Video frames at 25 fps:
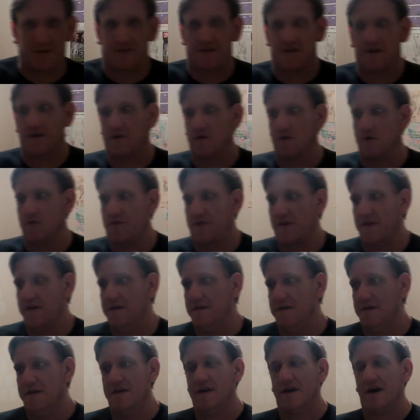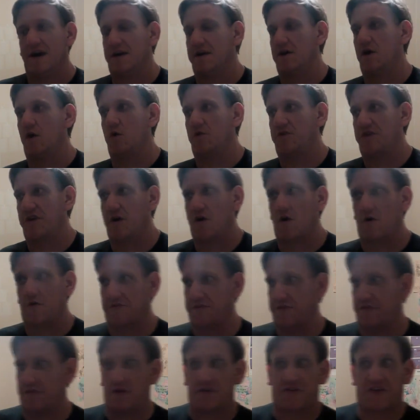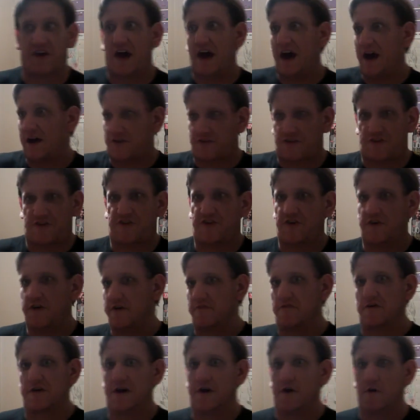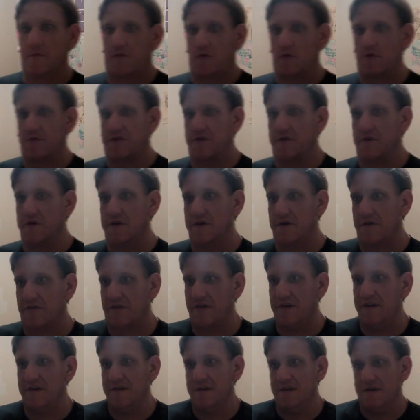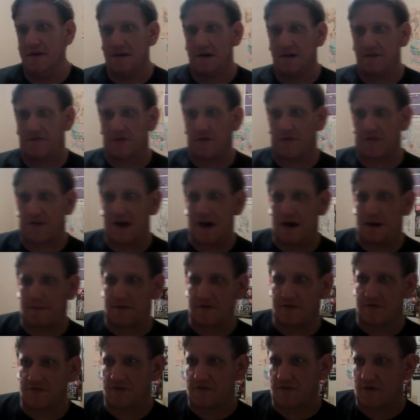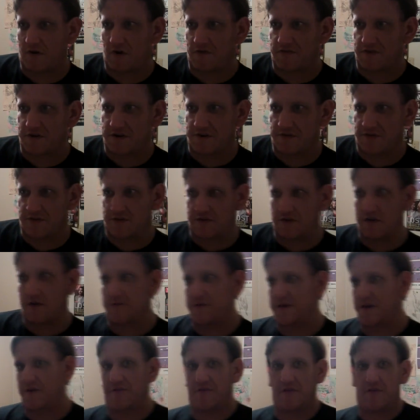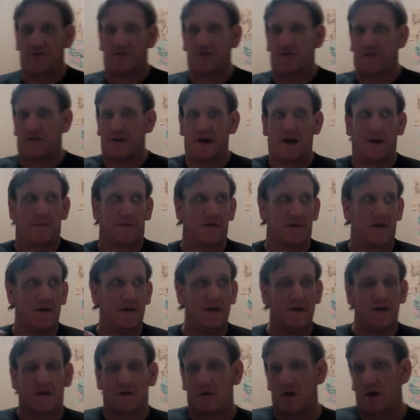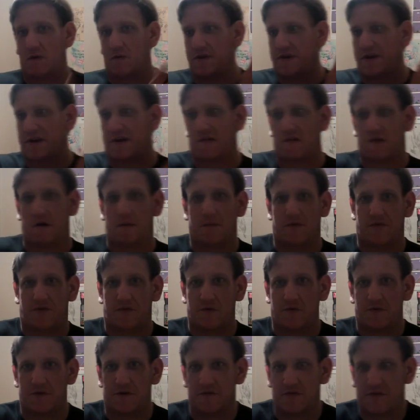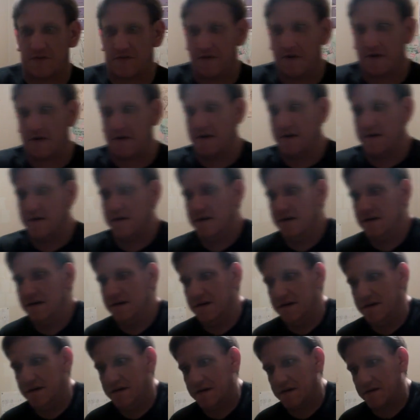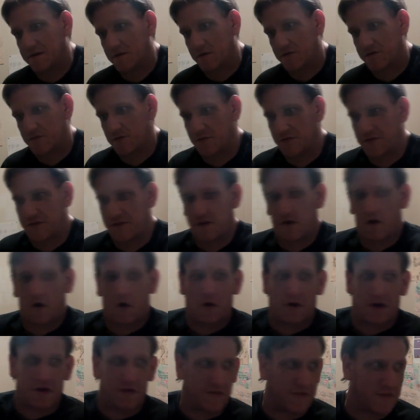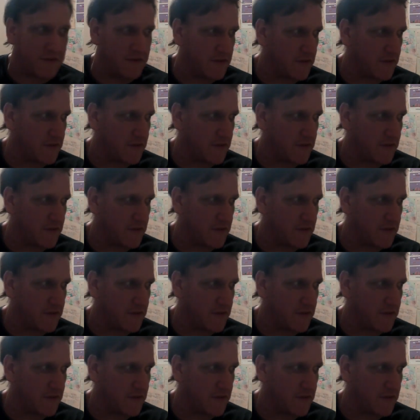theaters and hotels just attached to every airport there is, if this happens as often as it does, because this just happened when I went to Columbus earlier this year, which was in August.